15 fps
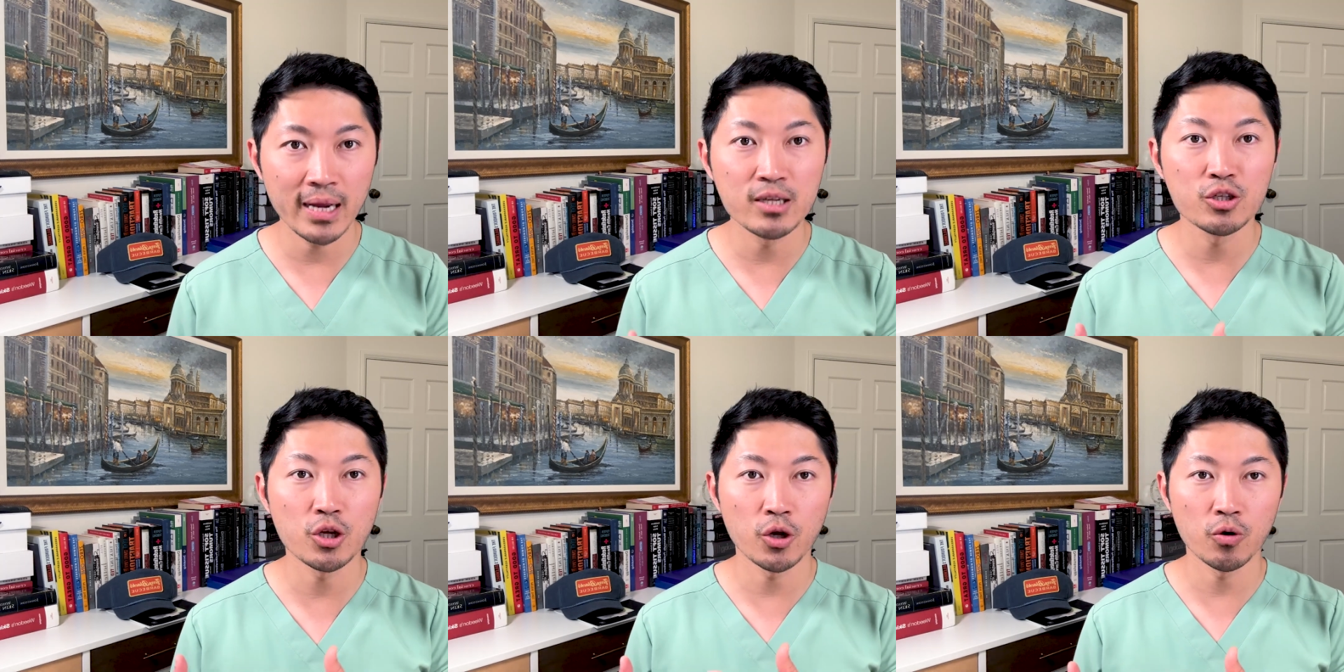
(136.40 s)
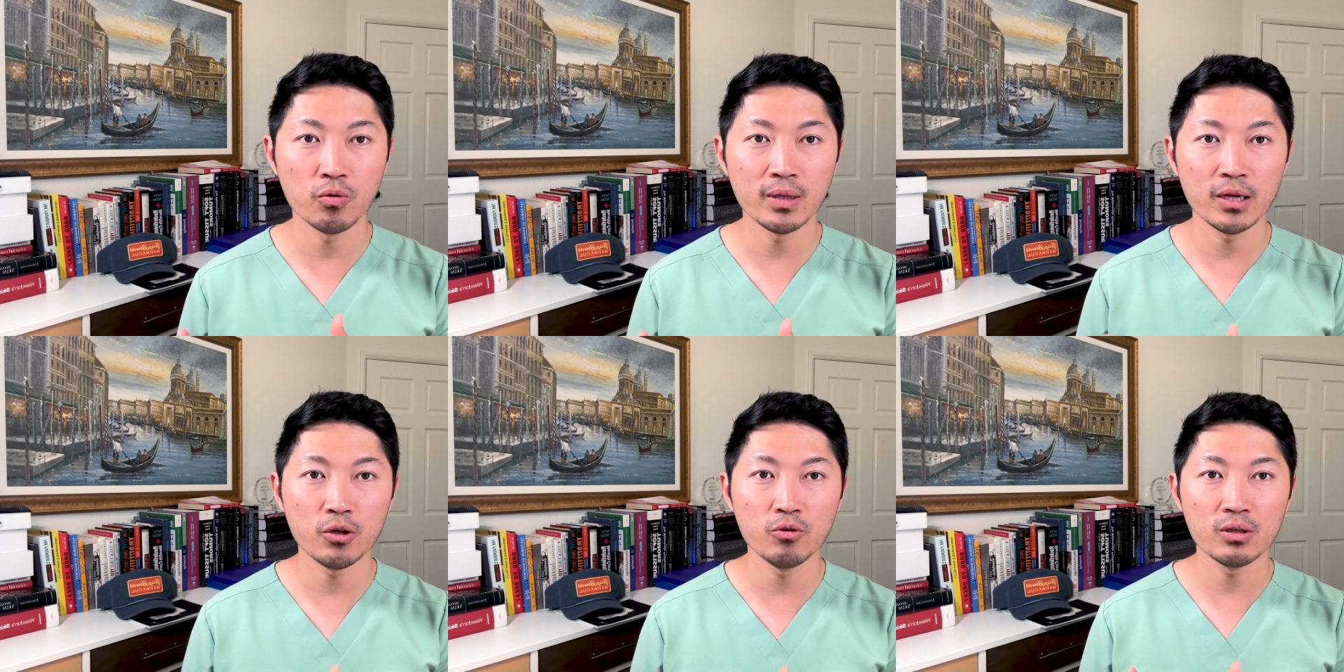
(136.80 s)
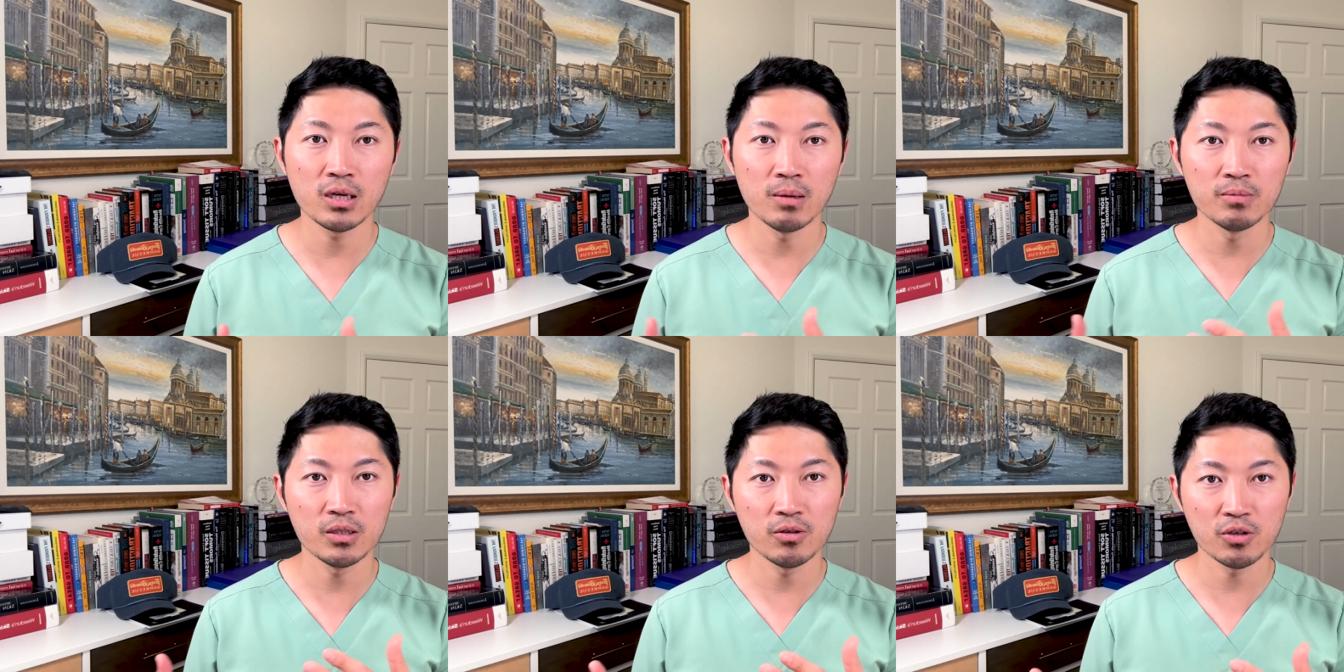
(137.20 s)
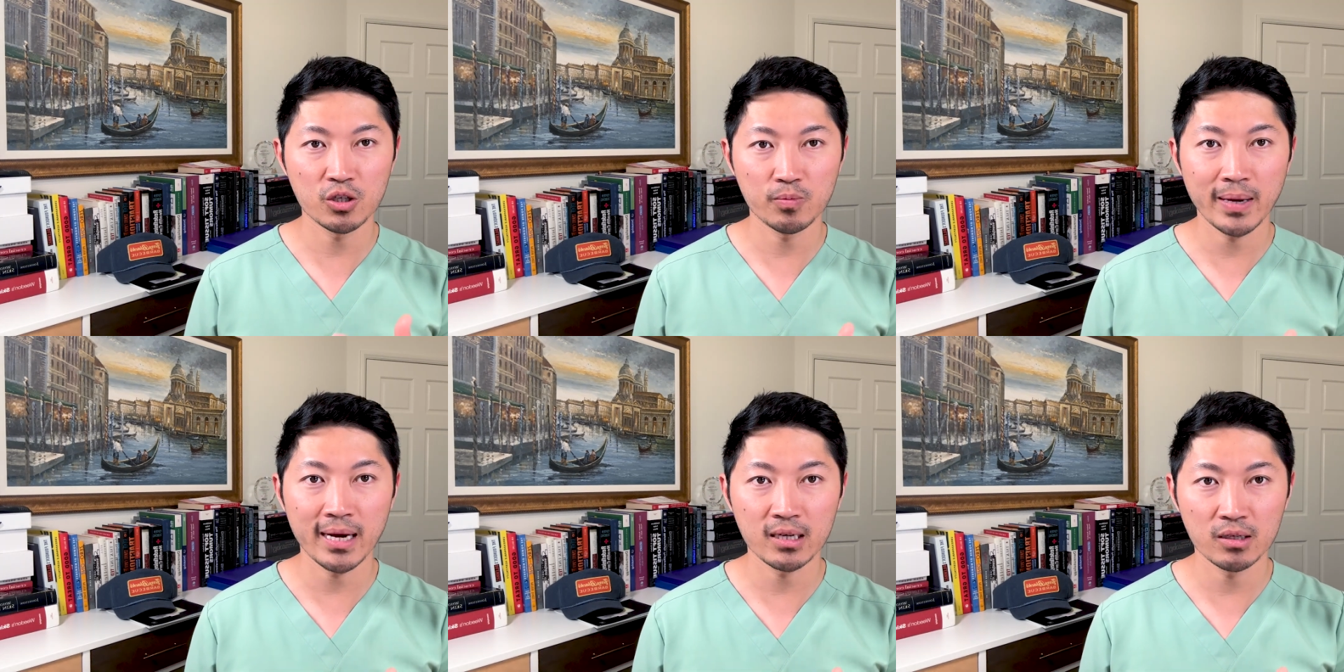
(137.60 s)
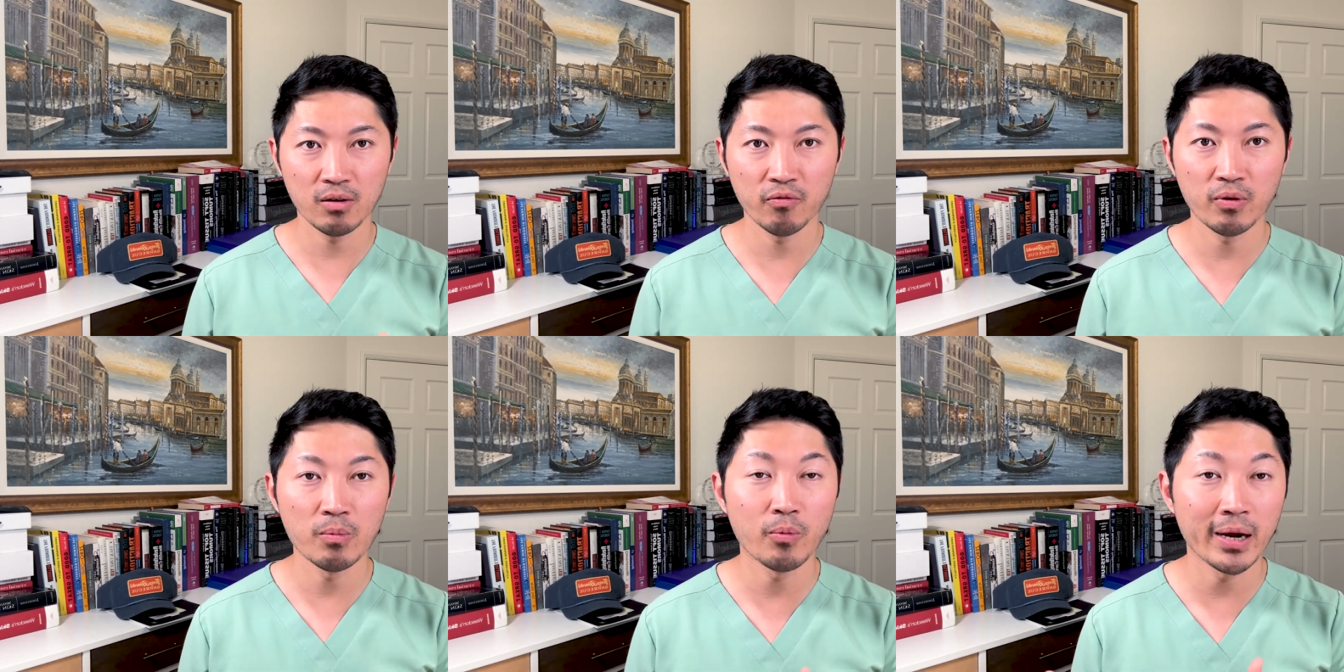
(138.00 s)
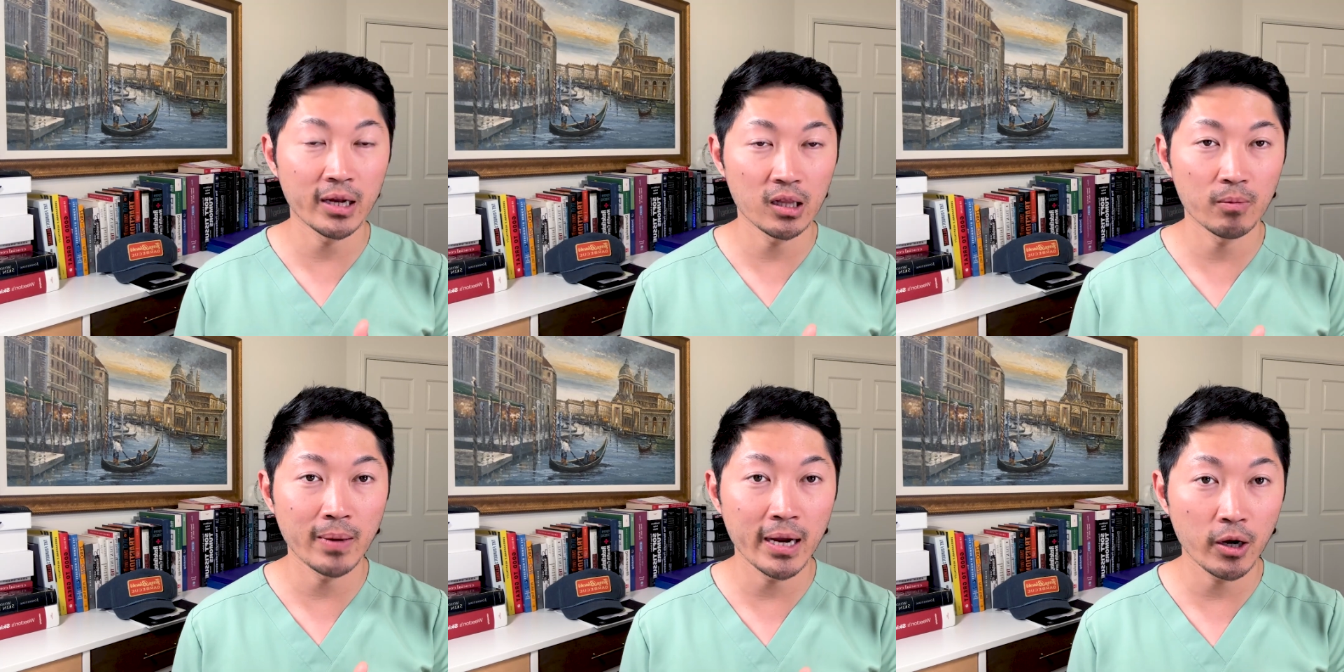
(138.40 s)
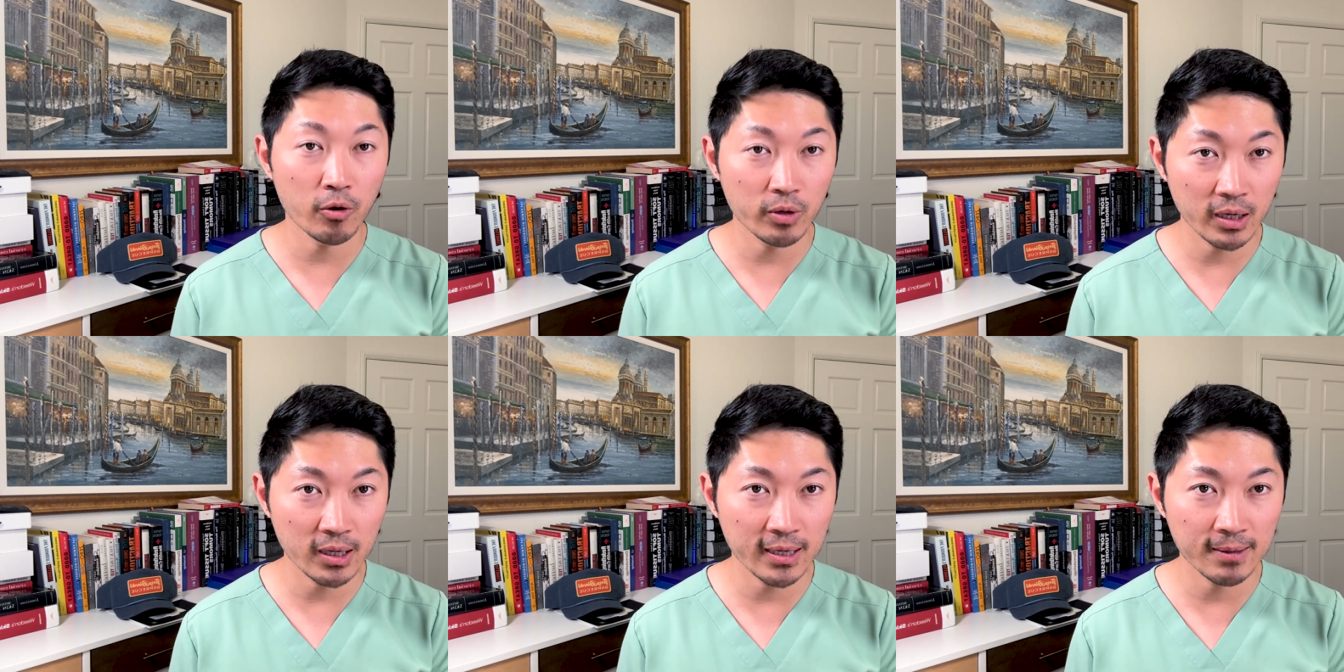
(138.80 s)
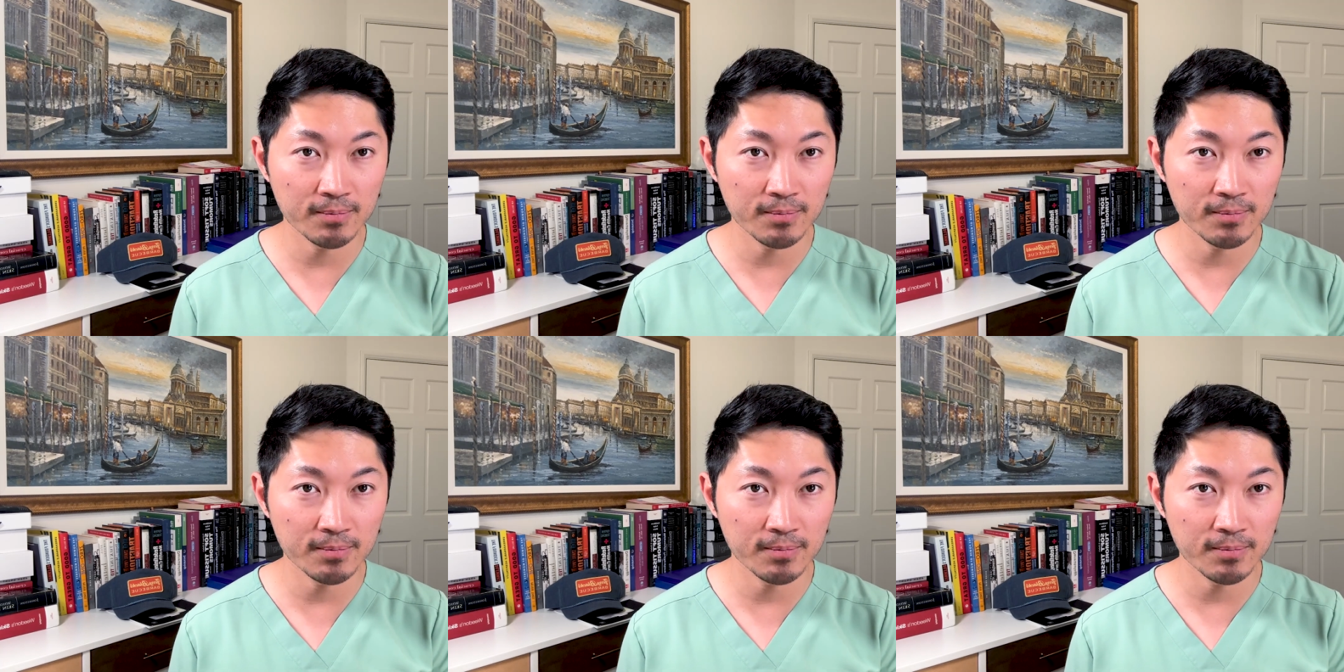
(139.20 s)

and tone that you come to expect from regular microneedling.